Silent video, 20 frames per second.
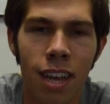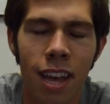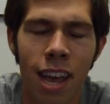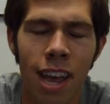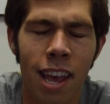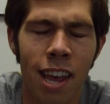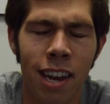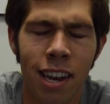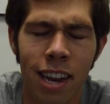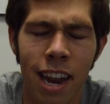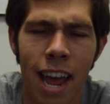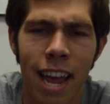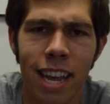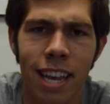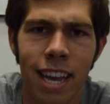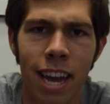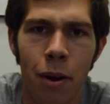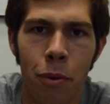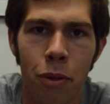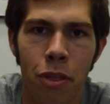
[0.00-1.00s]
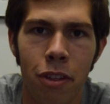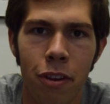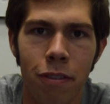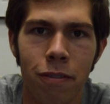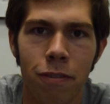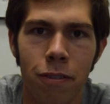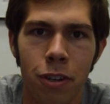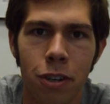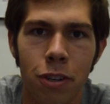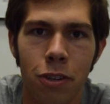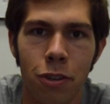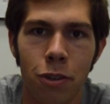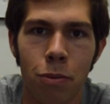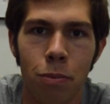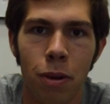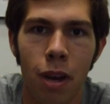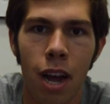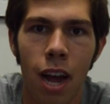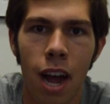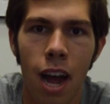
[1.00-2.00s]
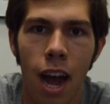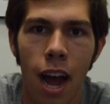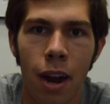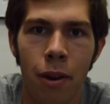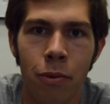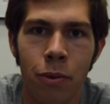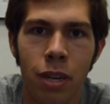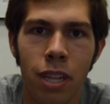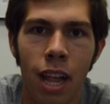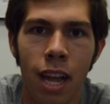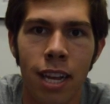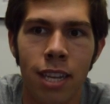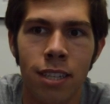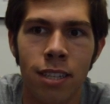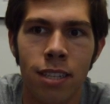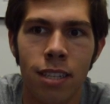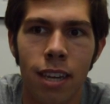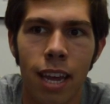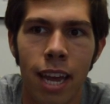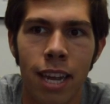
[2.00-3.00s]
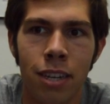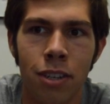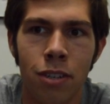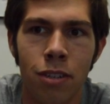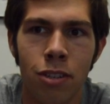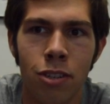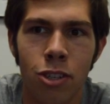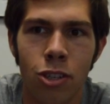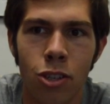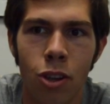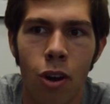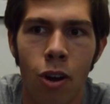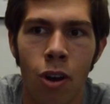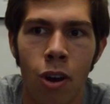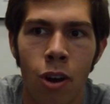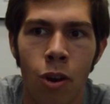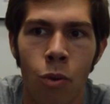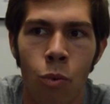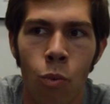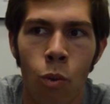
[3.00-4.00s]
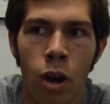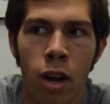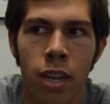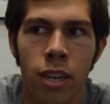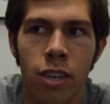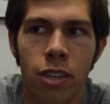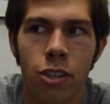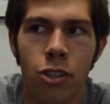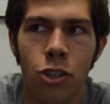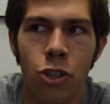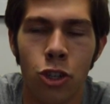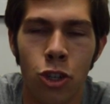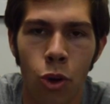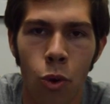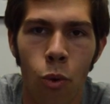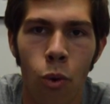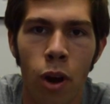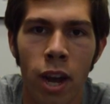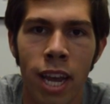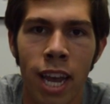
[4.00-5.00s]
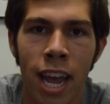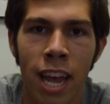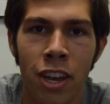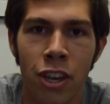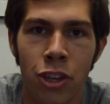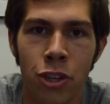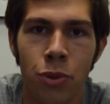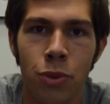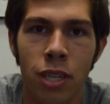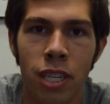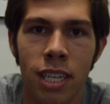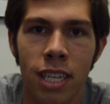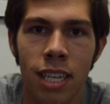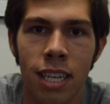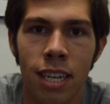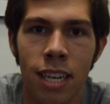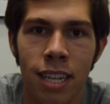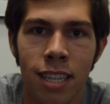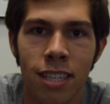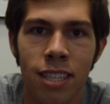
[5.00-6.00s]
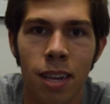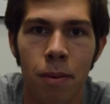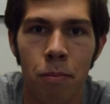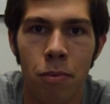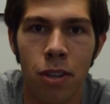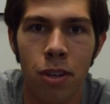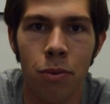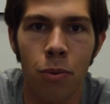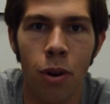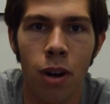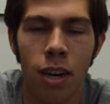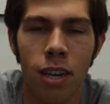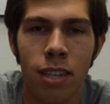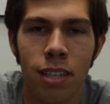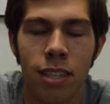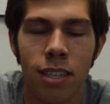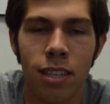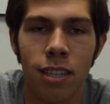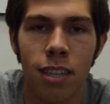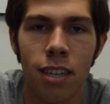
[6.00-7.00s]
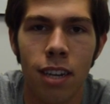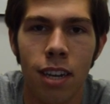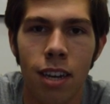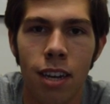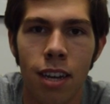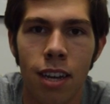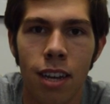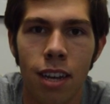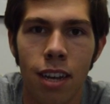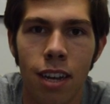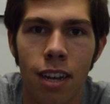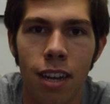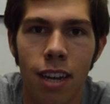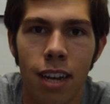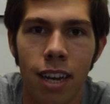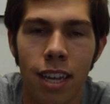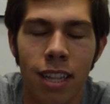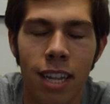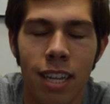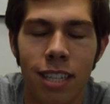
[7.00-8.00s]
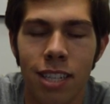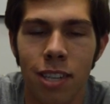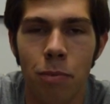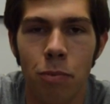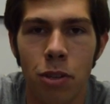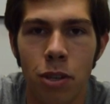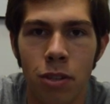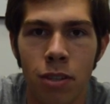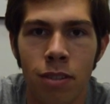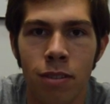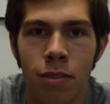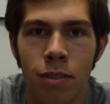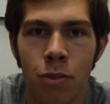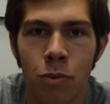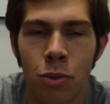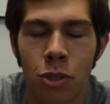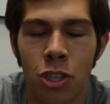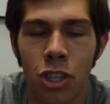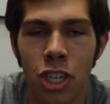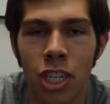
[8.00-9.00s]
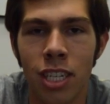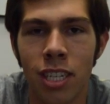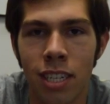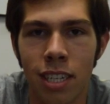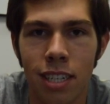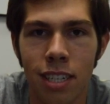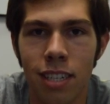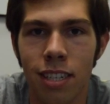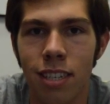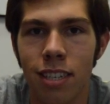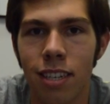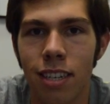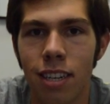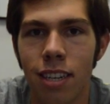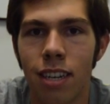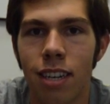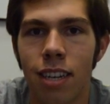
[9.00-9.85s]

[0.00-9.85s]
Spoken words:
And in hanging out with their friend group, I realized and saw what joy and unity in something was. And that something was Jesus.